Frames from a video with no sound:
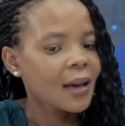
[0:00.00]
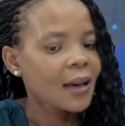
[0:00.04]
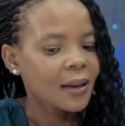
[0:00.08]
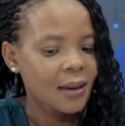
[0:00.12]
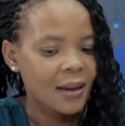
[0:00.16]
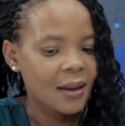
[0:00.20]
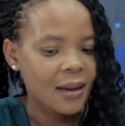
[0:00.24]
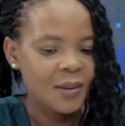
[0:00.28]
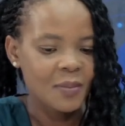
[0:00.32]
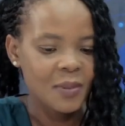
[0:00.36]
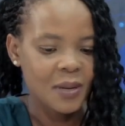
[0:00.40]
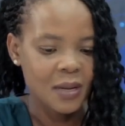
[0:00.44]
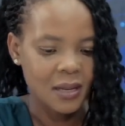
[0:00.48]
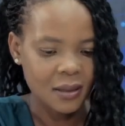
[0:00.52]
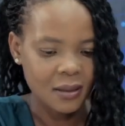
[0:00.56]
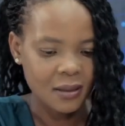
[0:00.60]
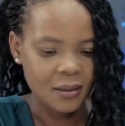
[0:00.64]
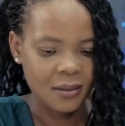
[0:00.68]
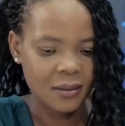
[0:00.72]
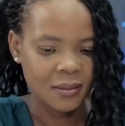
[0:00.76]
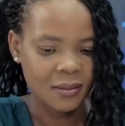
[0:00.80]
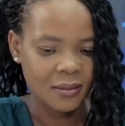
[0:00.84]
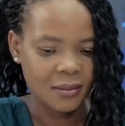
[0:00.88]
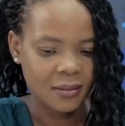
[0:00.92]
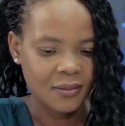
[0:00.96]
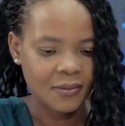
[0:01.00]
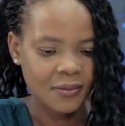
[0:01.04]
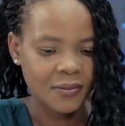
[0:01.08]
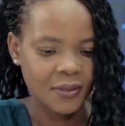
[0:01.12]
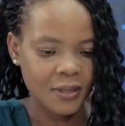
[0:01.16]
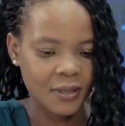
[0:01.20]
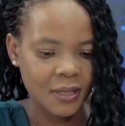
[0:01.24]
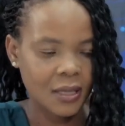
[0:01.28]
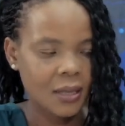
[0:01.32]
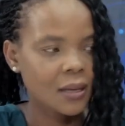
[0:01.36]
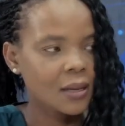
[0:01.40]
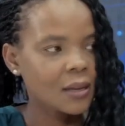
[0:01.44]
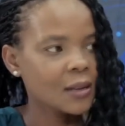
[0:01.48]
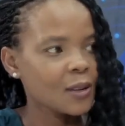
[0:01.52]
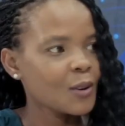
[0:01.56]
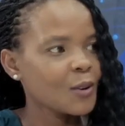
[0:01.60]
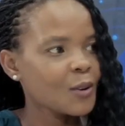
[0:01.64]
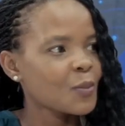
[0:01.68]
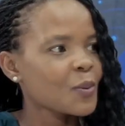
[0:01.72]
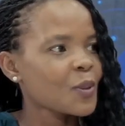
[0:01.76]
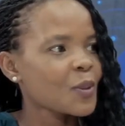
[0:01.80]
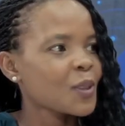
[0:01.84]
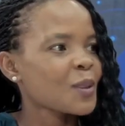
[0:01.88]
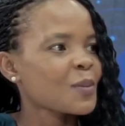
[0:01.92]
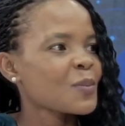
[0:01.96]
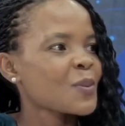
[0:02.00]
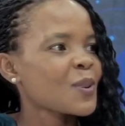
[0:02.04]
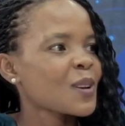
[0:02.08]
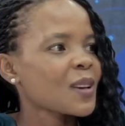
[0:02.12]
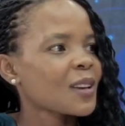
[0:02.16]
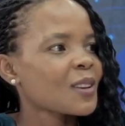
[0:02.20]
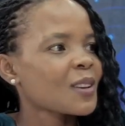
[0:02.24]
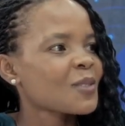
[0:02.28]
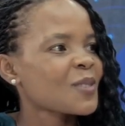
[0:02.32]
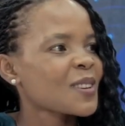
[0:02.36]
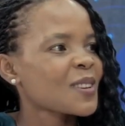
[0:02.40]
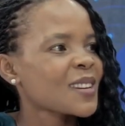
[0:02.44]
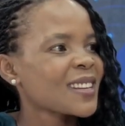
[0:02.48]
I'm a physically open the book and read.